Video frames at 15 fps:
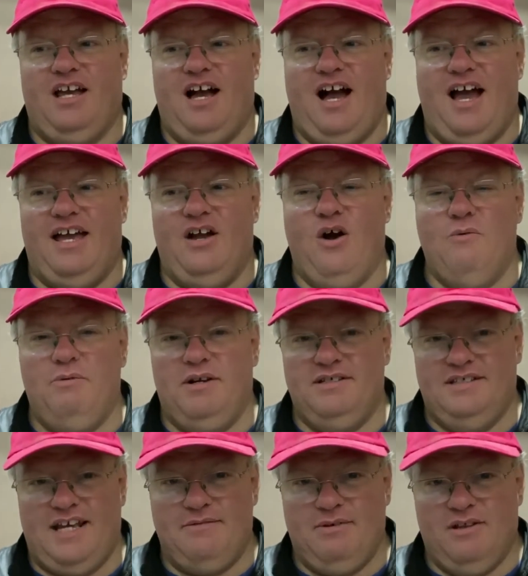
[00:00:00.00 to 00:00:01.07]
I hope it
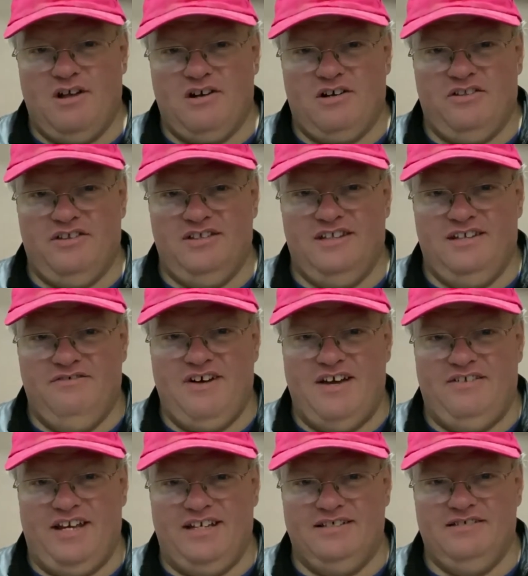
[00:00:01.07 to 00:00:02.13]
doesn't take me longer than 5
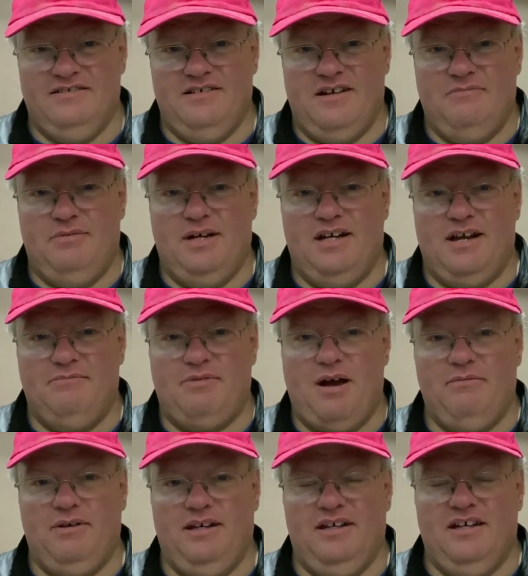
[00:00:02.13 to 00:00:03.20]
days, but
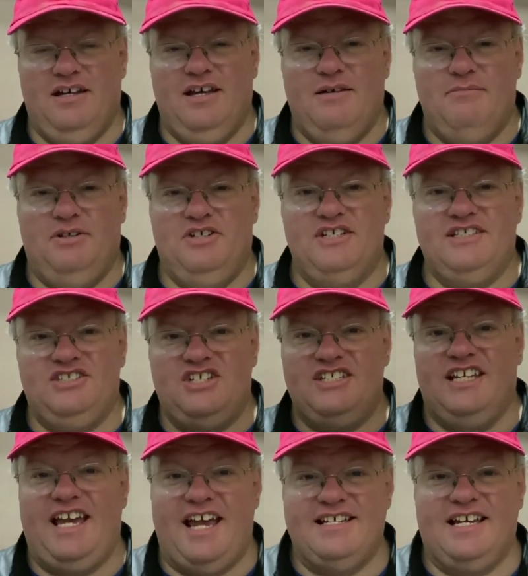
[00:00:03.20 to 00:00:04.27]
but just
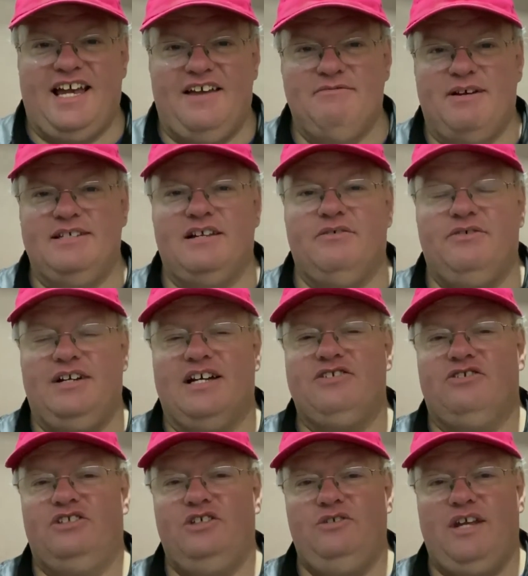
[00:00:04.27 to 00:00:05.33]
in case, I gave myself an
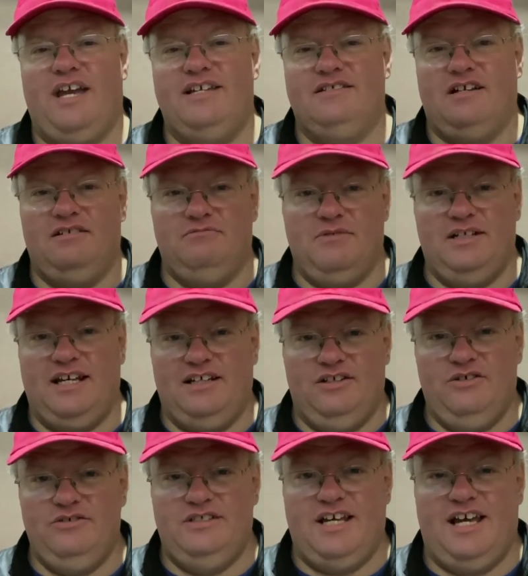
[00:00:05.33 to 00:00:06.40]
extra 2 days on Monday and
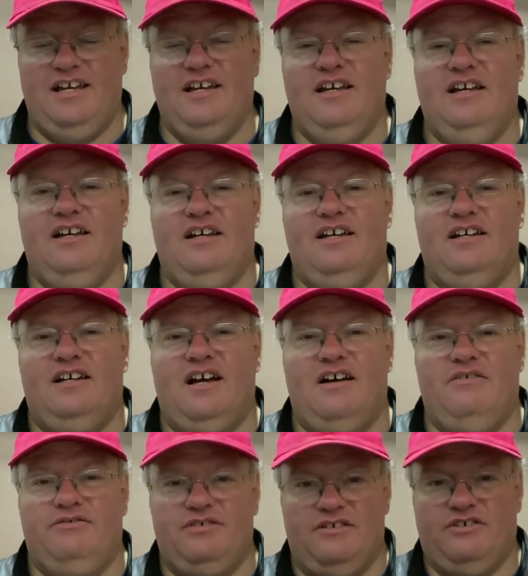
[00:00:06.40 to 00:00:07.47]
Tuesday
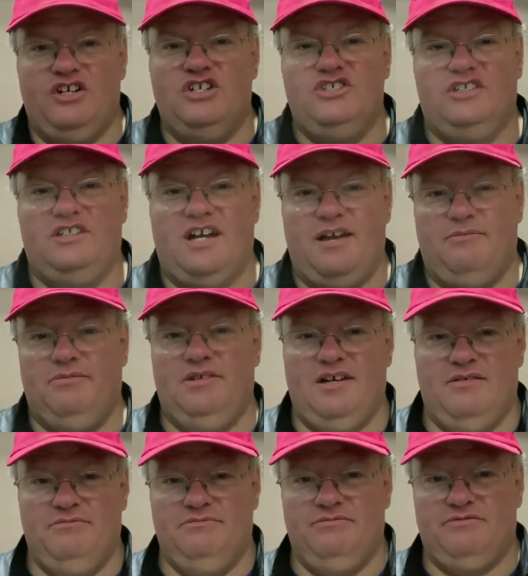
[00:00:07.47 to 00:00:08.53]
of cushion time
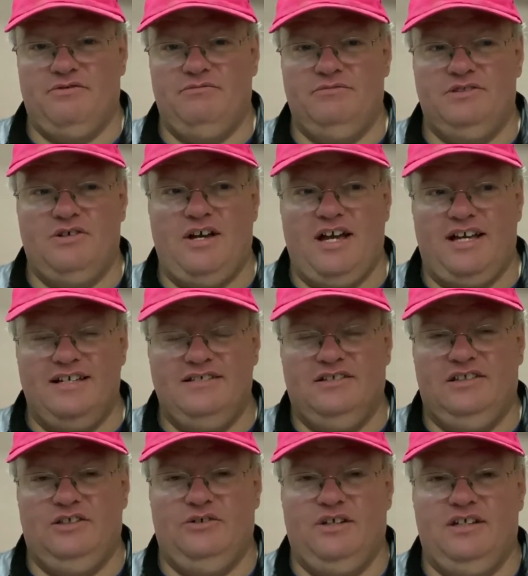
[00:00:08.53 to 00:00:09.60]
so I can still
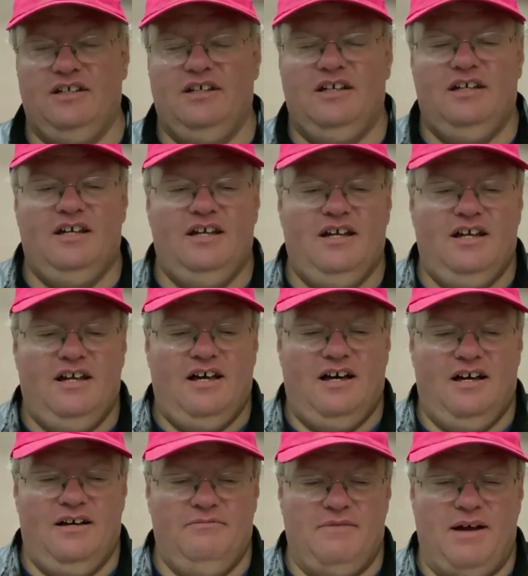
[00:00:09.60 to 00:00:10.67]
do it.
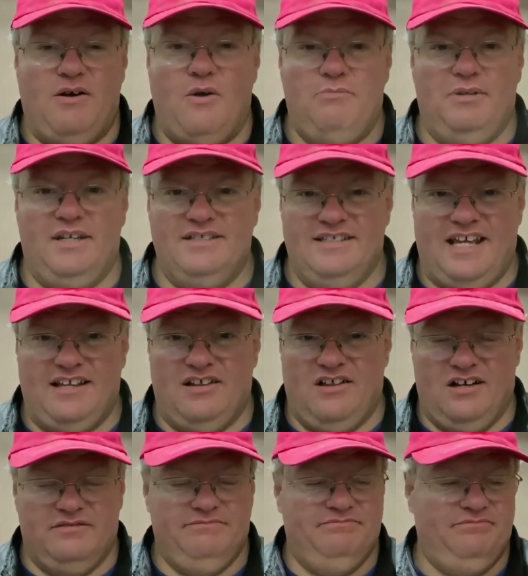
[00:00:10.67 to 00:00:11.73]
I hope it doesn't take that
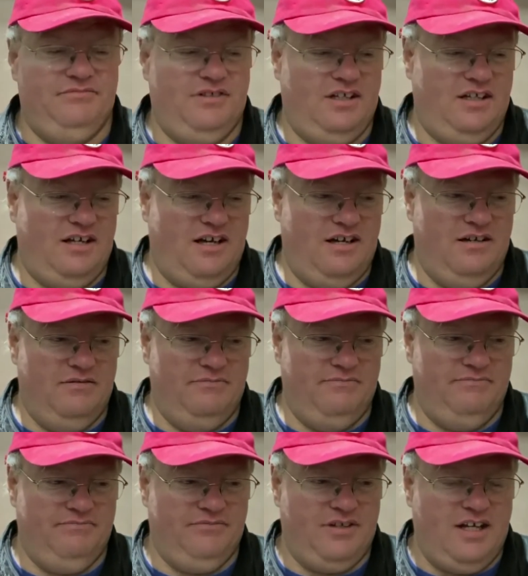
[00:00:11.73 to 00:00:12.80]

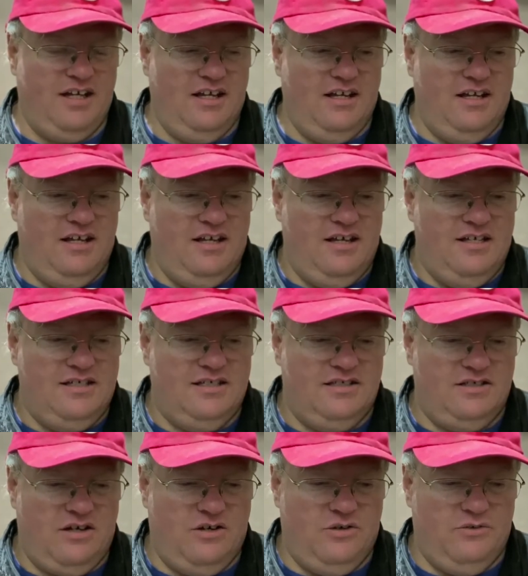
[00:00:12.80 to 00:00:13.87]
long.
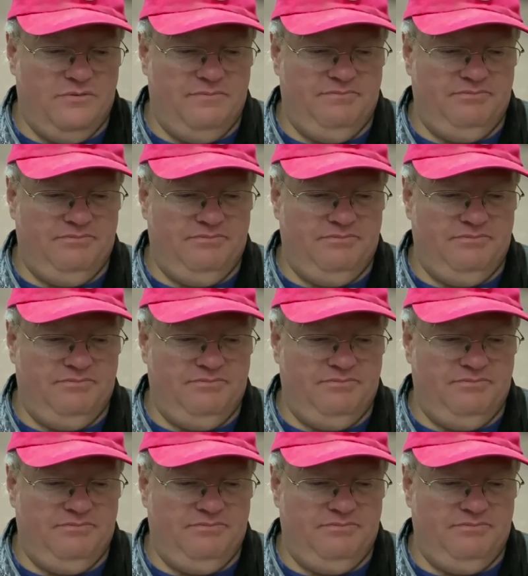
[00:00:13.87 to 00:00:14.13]
So